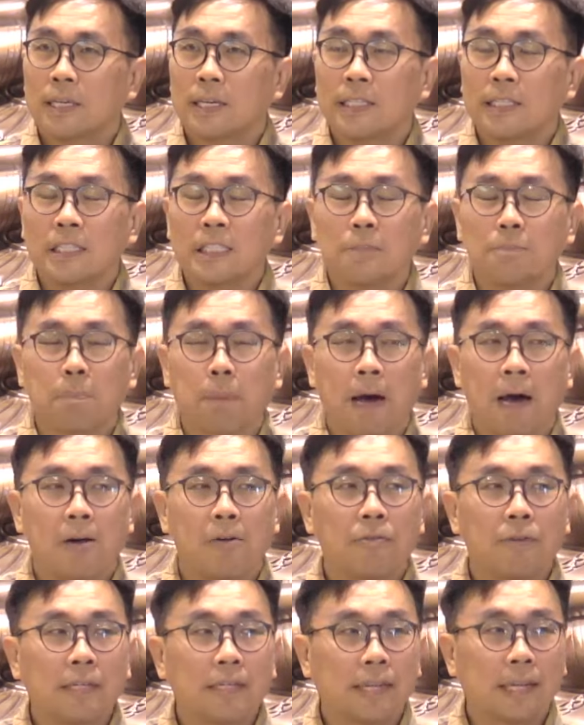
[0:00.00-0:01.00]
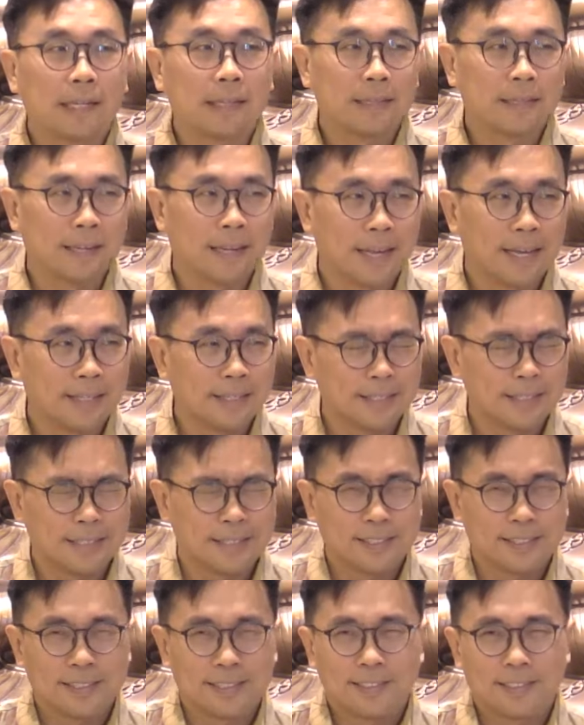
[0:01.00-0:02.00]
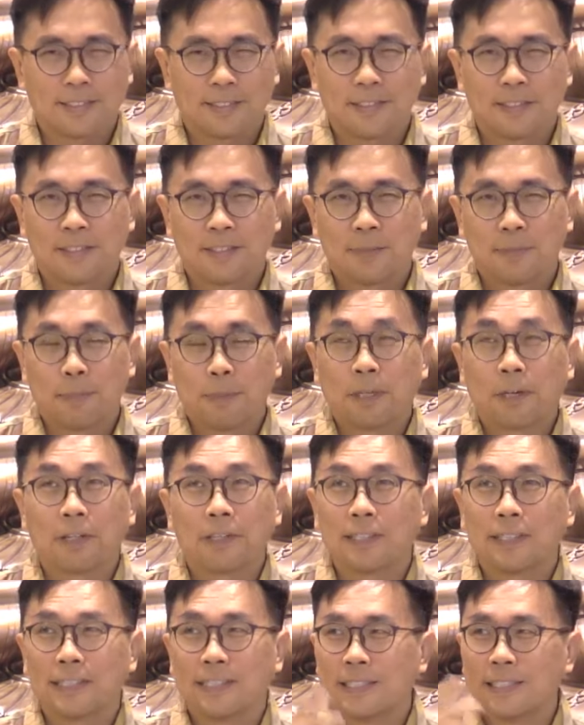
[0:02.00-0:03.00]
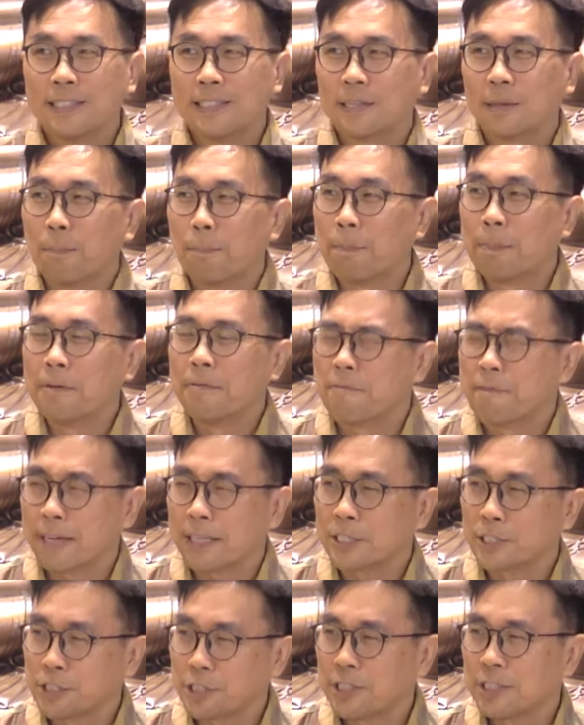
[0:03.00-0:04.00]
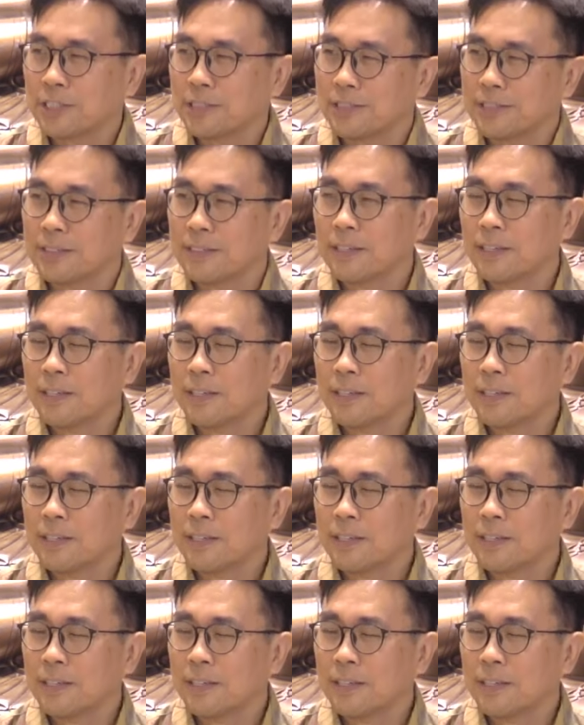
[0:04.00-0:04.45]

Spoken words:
inspiring nonetheless, because it is a perfection